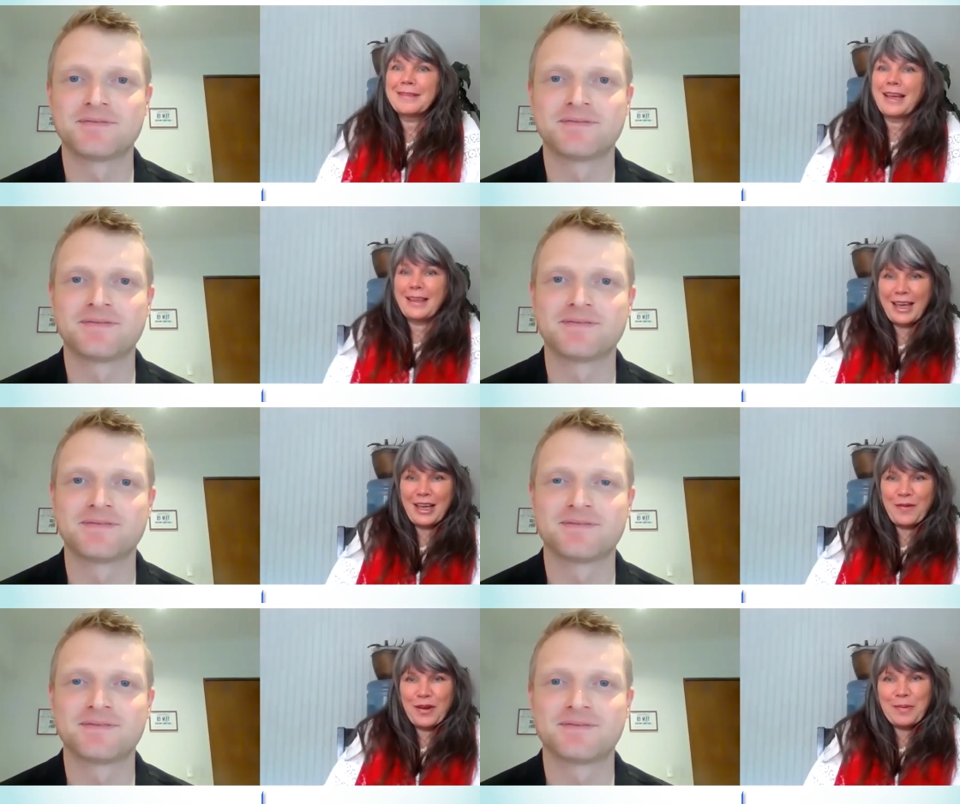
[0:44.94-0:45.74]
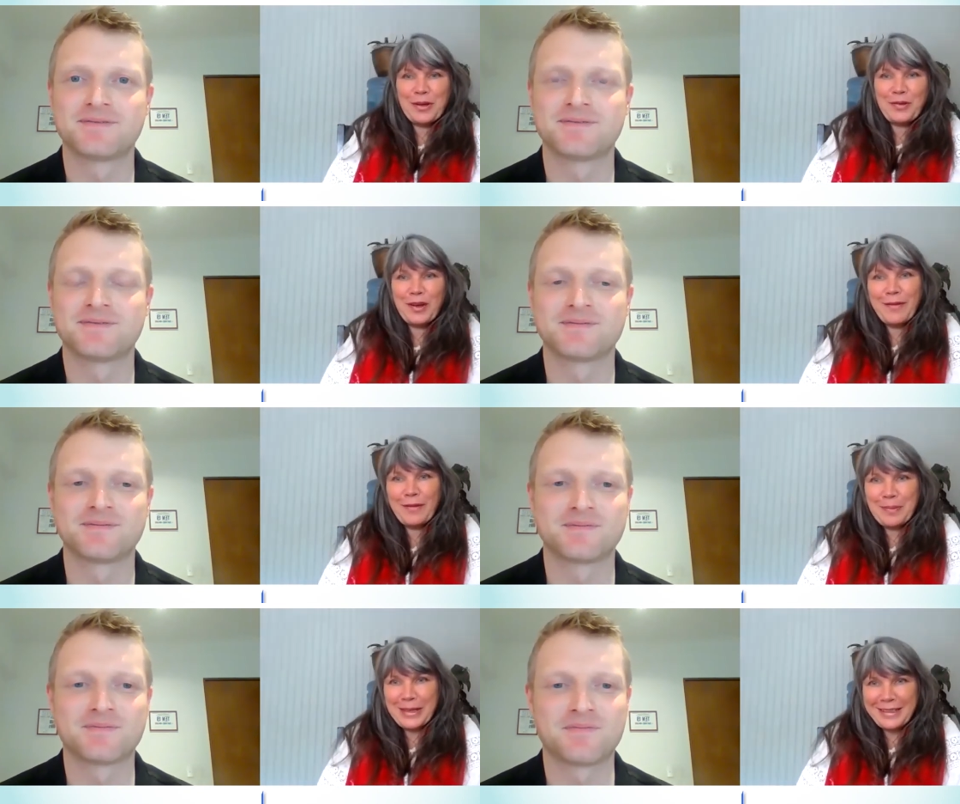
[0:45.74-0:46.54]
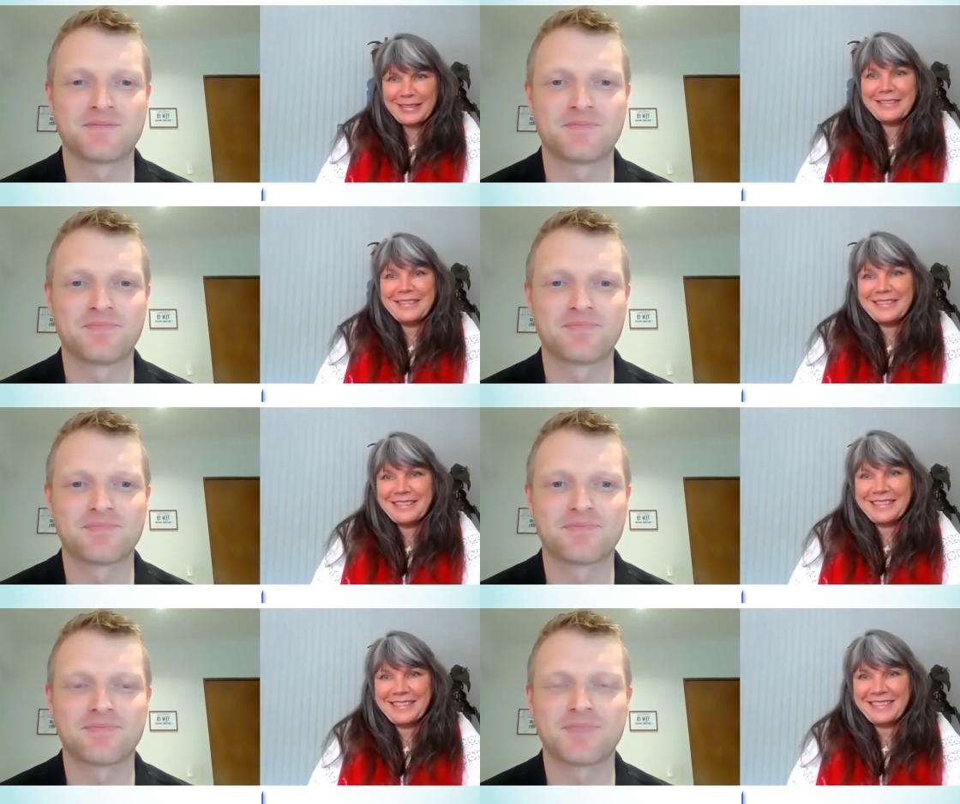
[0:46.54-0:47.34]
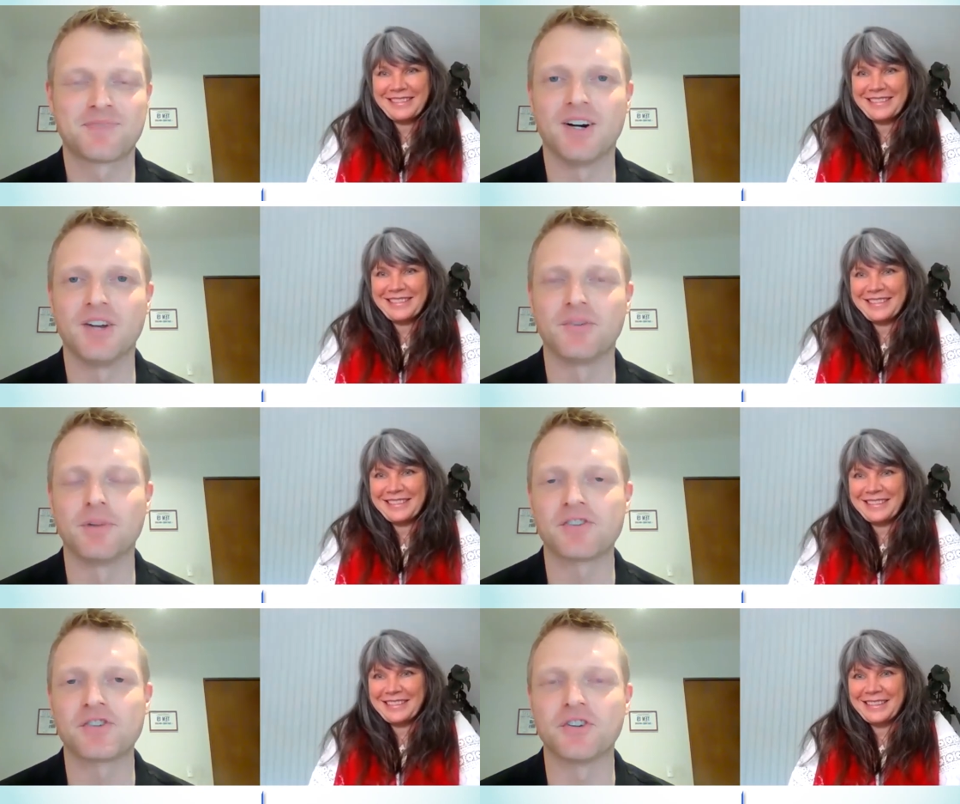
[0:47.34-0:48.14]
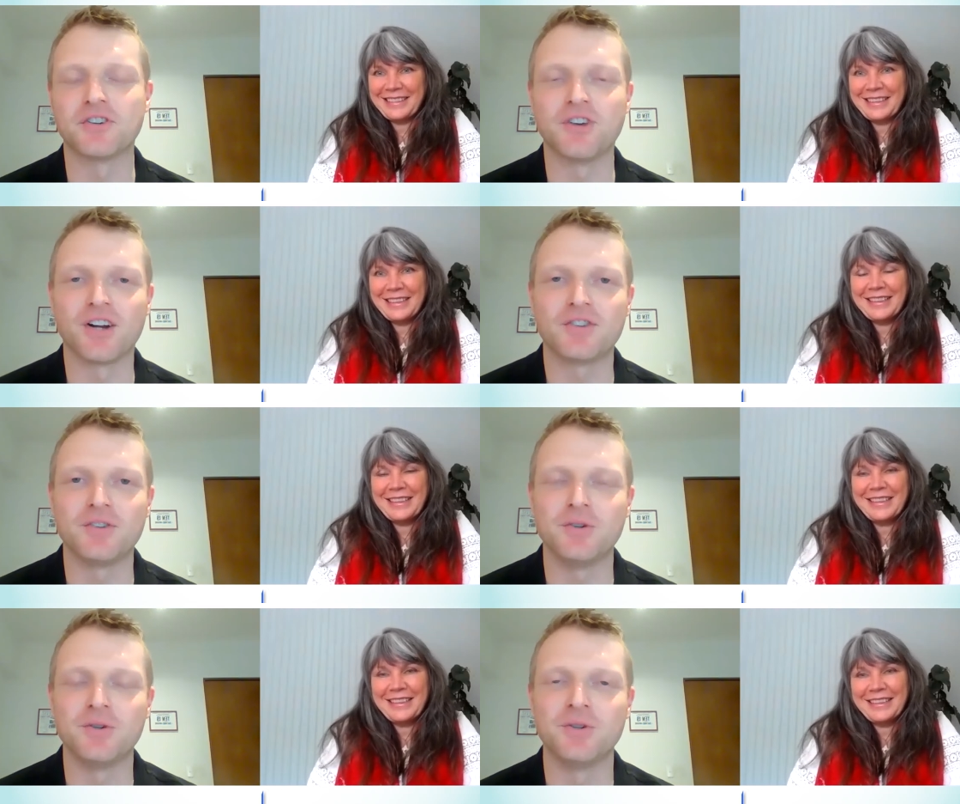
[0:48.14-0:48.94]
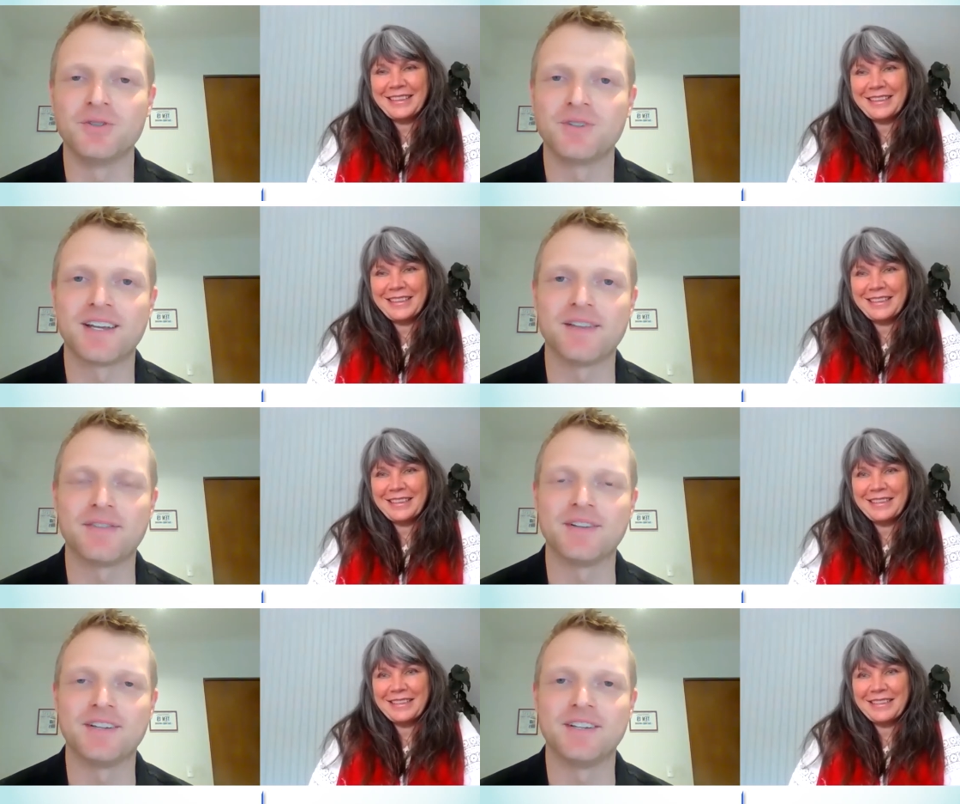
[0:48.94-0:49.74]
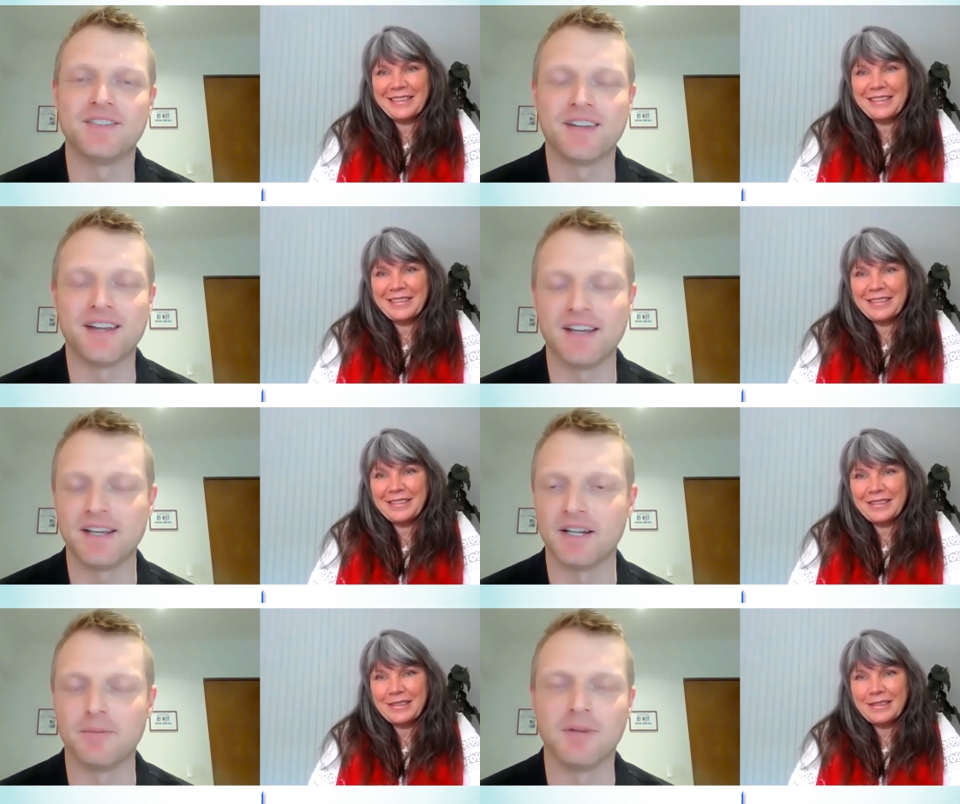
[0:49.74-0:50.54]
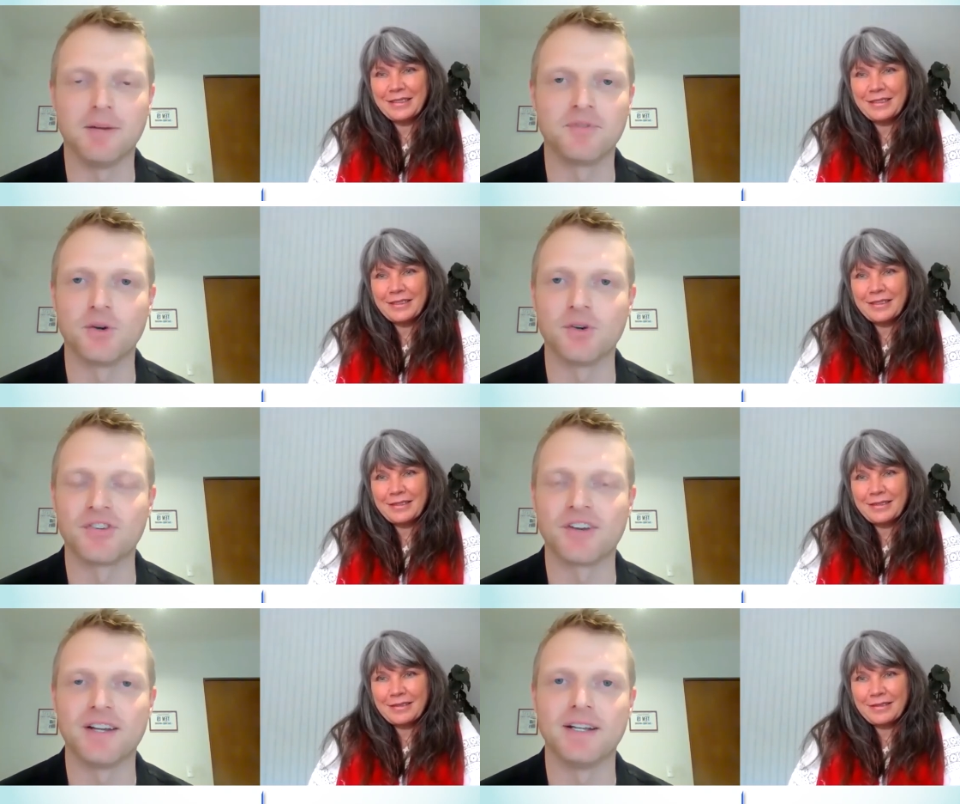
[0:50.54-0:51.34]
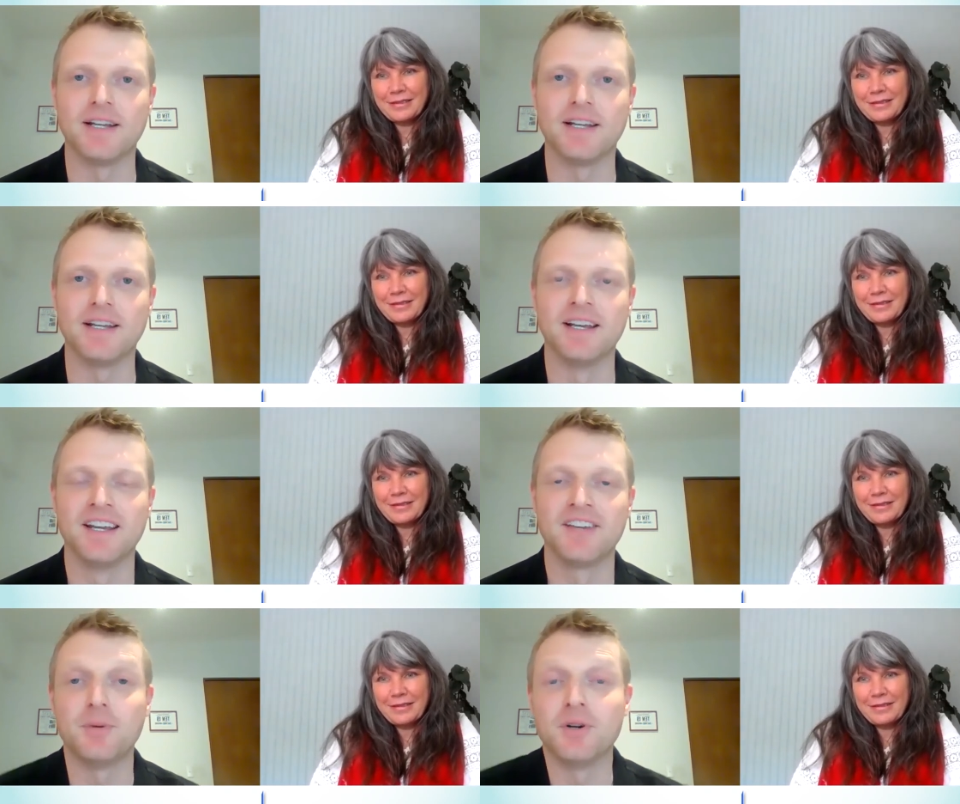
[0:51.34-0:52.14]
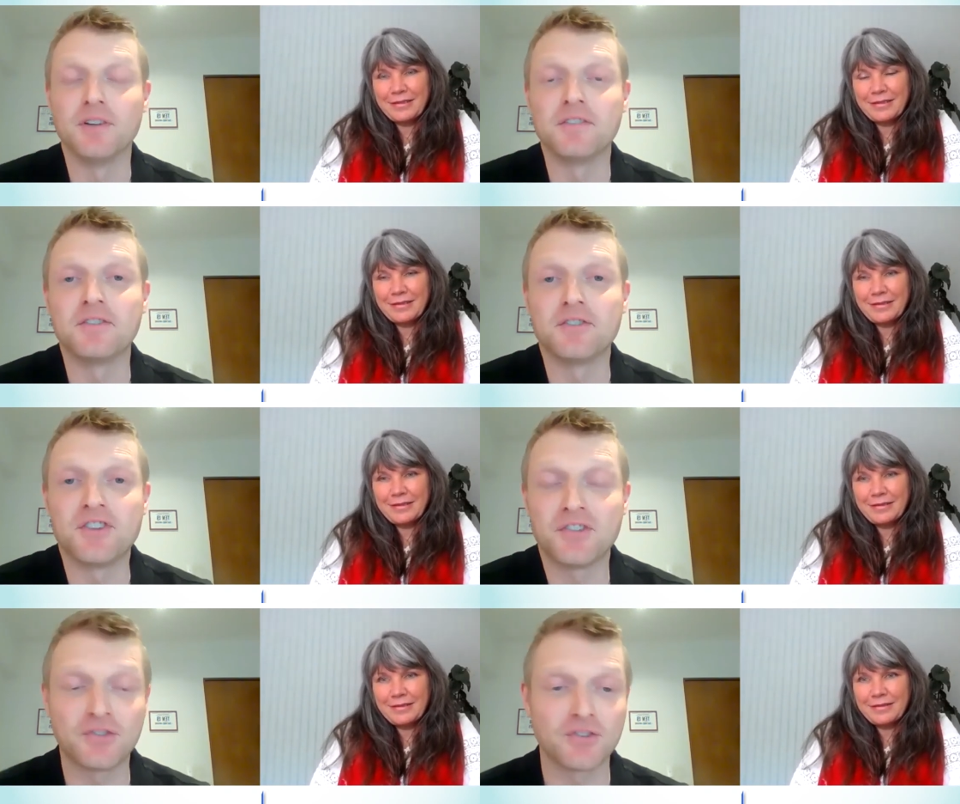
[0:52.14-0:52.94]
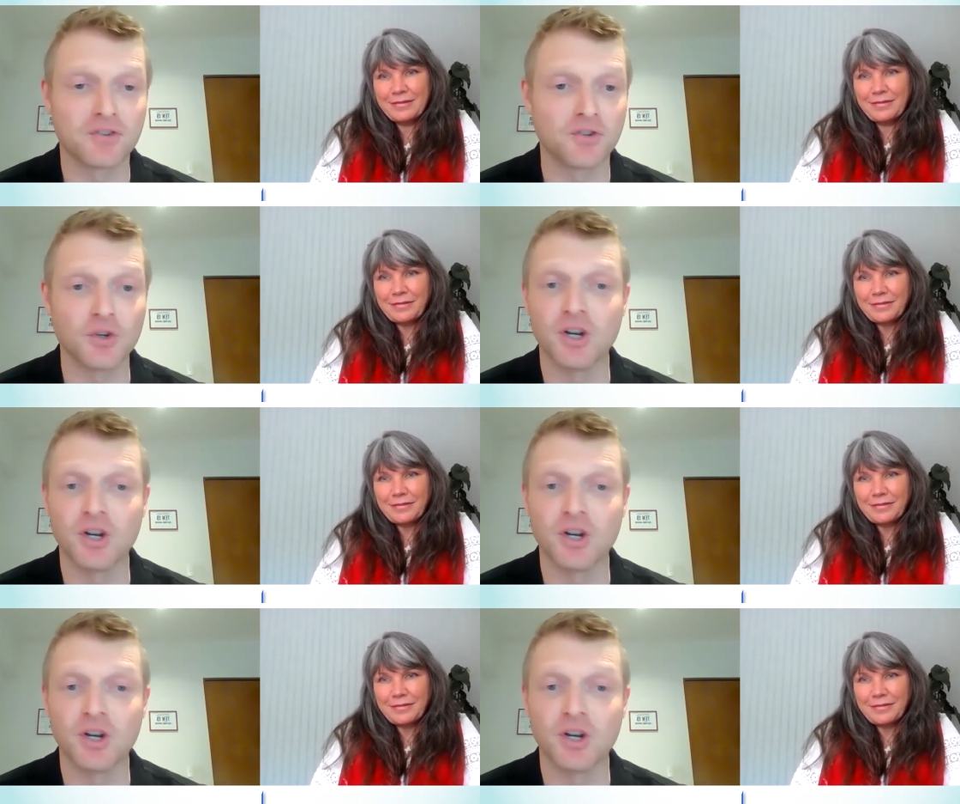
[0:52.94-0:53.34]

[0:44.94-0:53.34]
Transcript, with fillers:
Speaker 1: Thank you very much for having me.
Speaker 2: Uh, it's a pleasure to talk to you, Kathleen, today, and I'm, I'm so excited. And Spirit Lifters, just so you